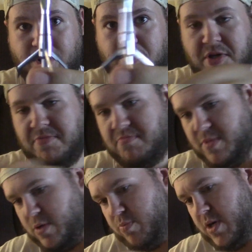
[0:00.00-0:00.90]
open,
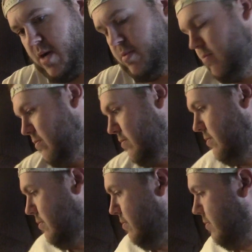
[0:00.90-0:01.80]
no problem.
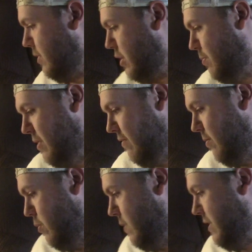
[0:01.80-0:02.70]
Good
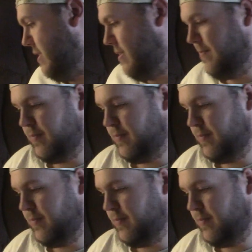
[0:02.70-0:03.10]
pivot points.